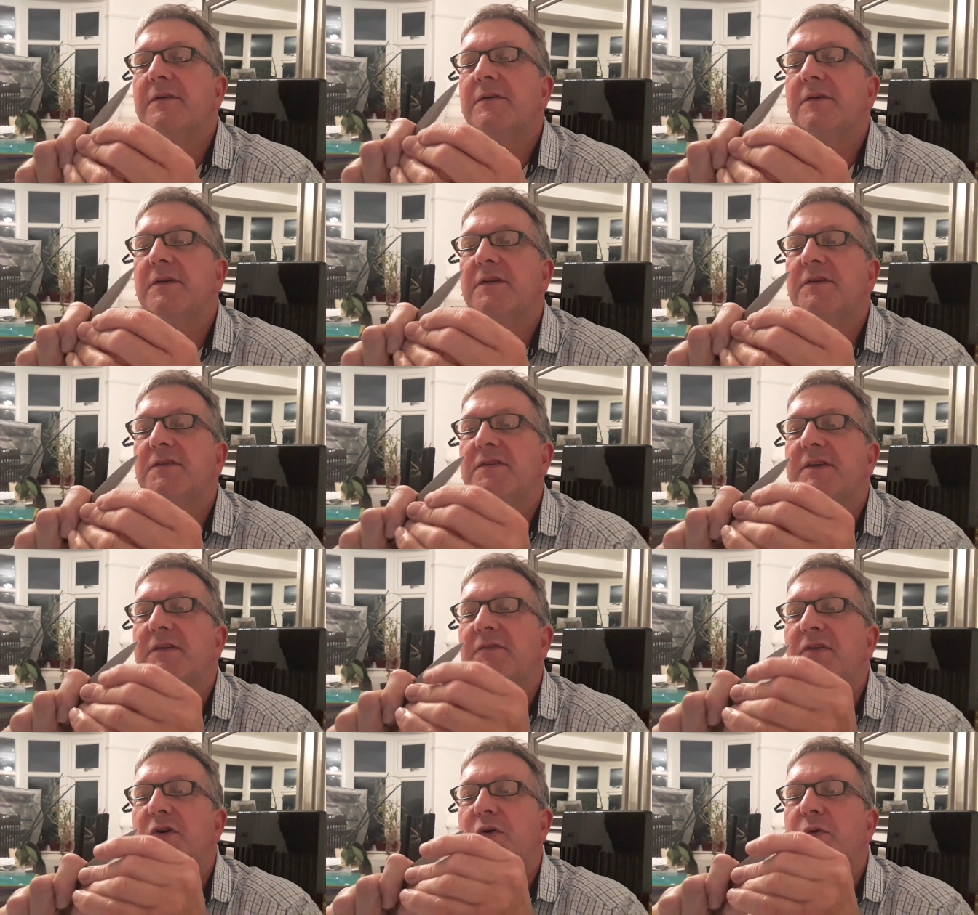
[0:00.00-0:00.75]
Let's just
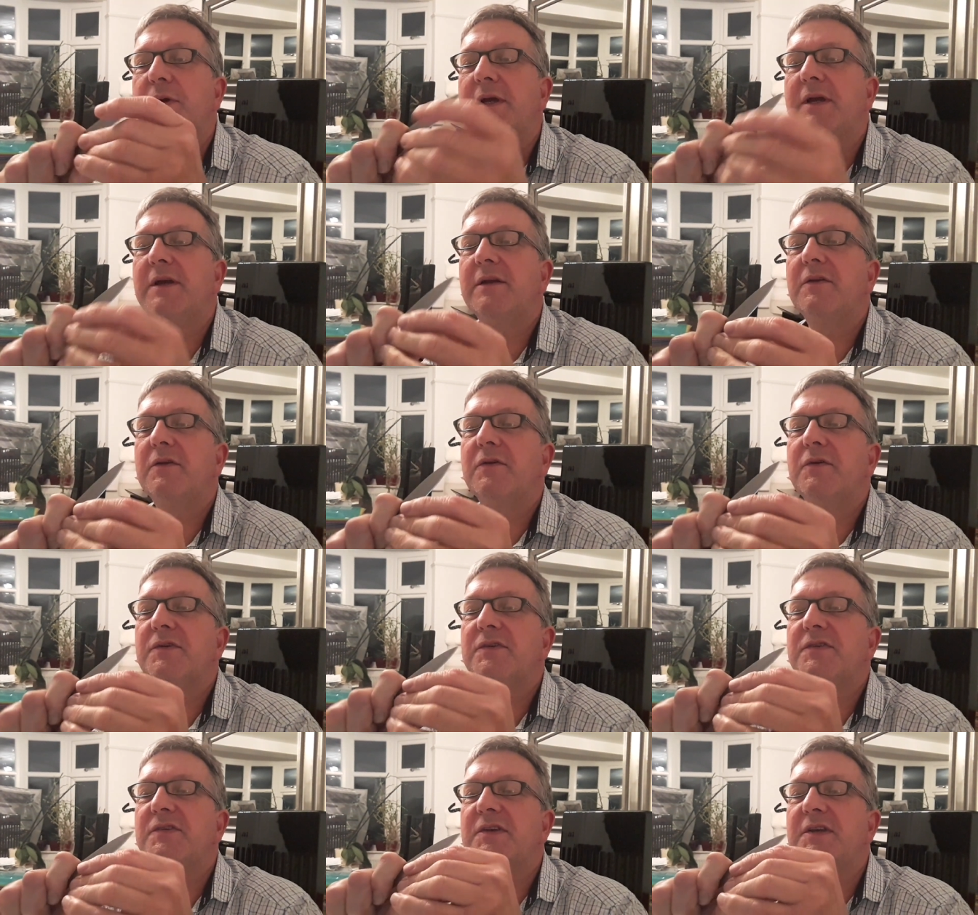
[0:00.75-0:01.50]
have a quick
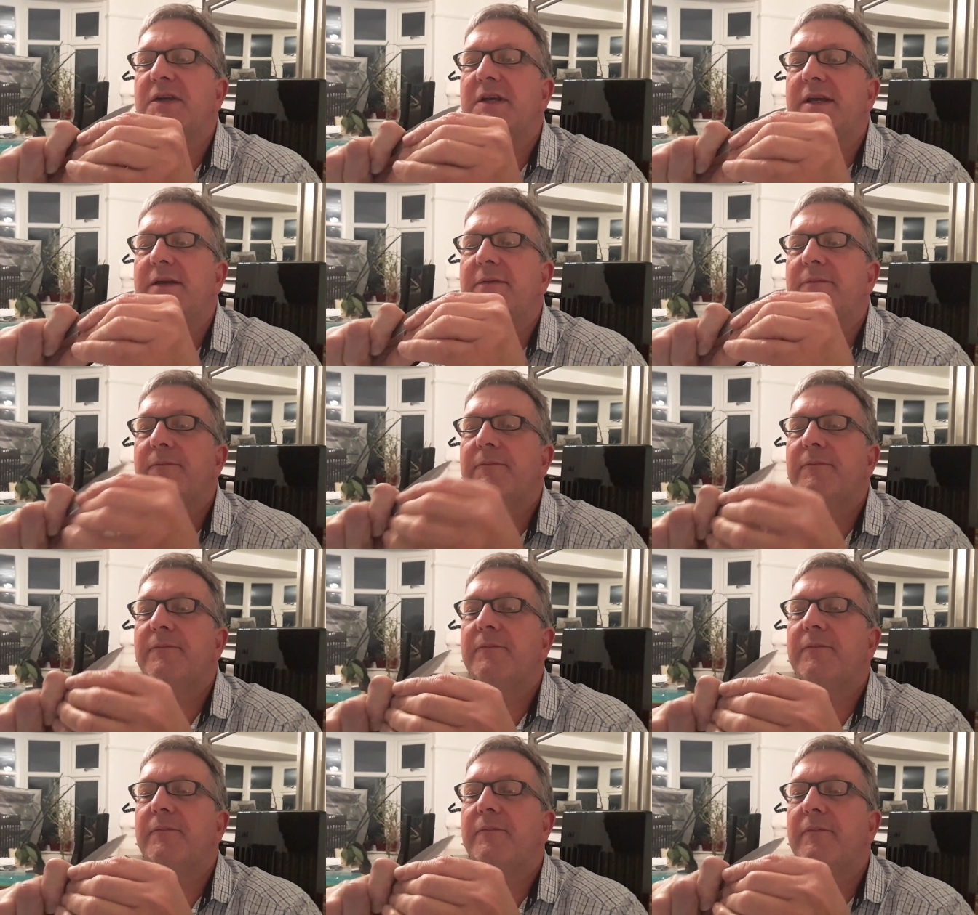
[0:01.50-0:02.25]
look see.
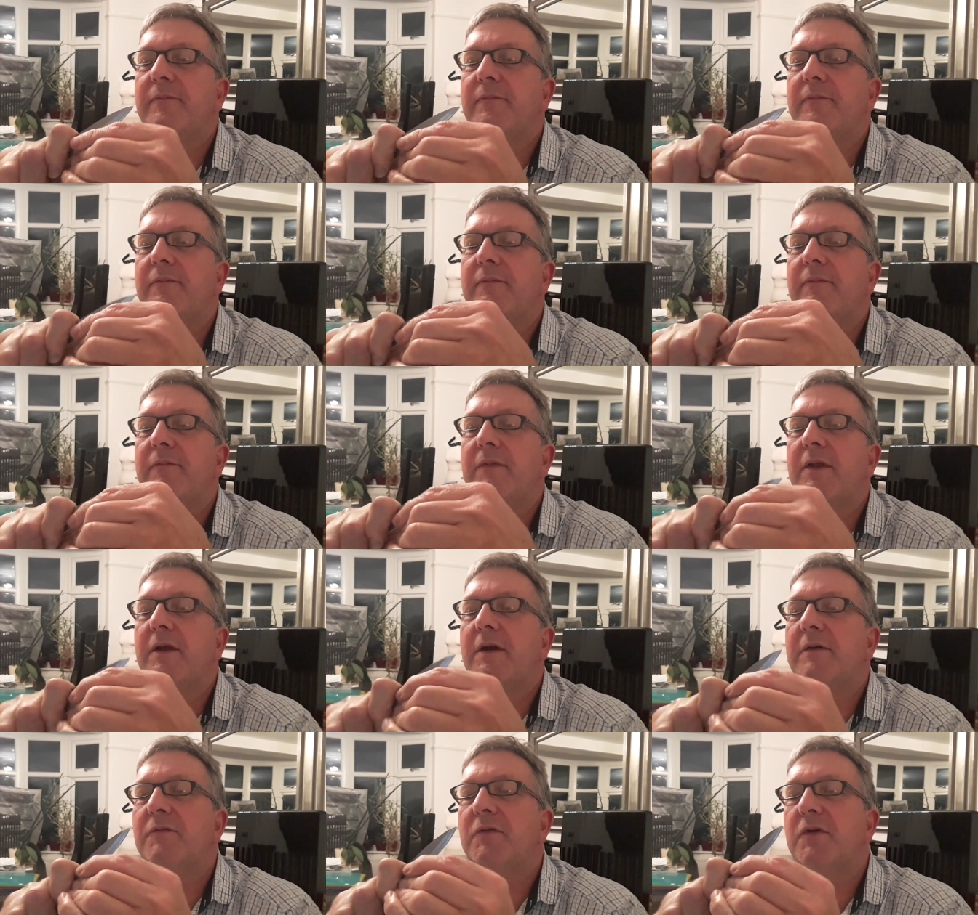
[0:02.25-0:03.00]

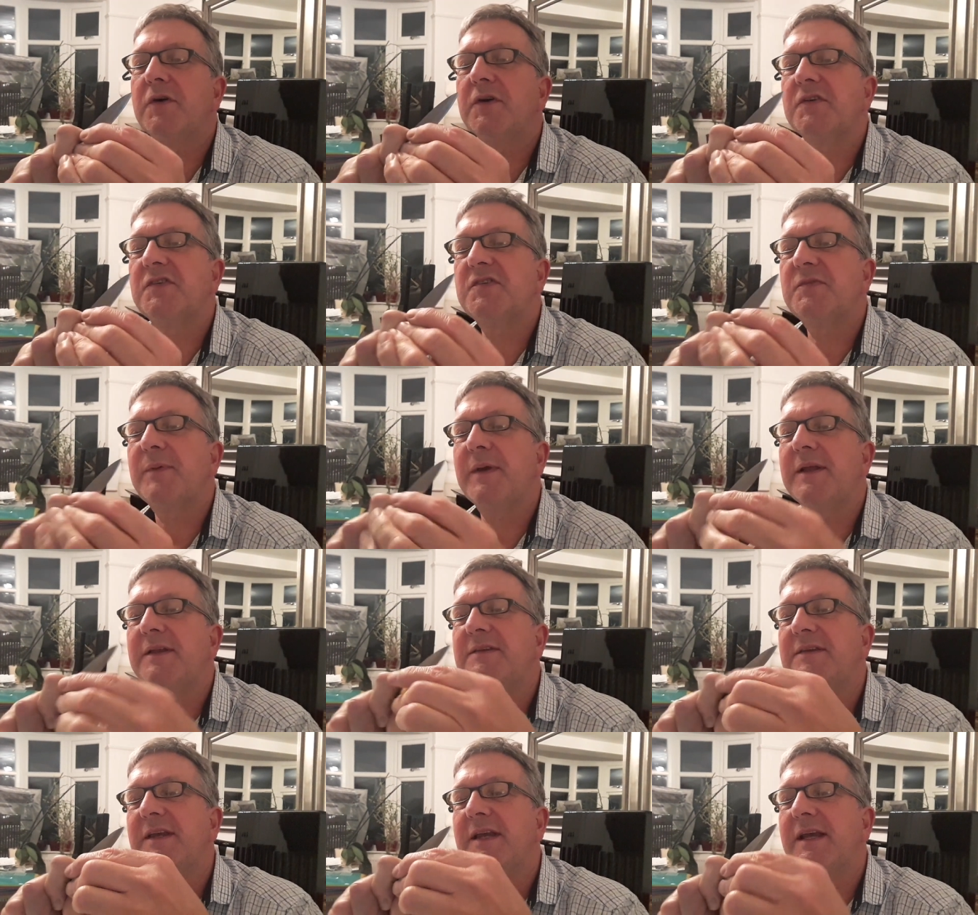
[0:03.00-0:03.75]
I'm not
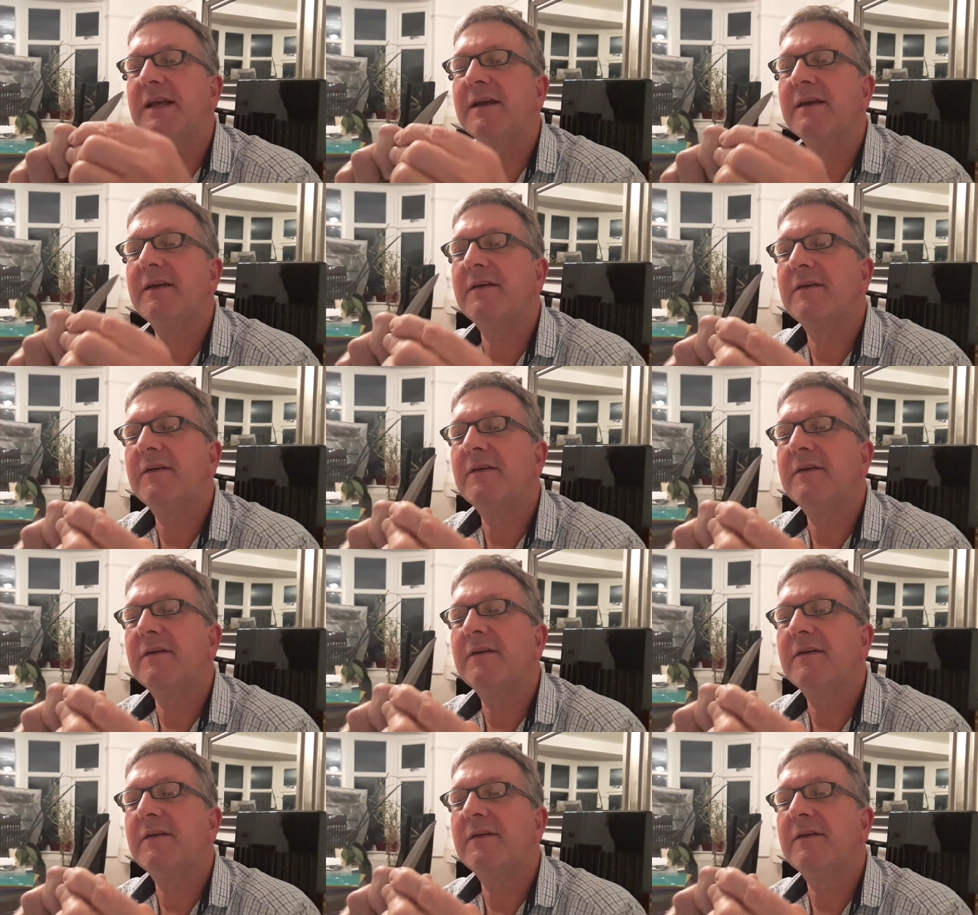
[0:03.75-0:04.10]
expecting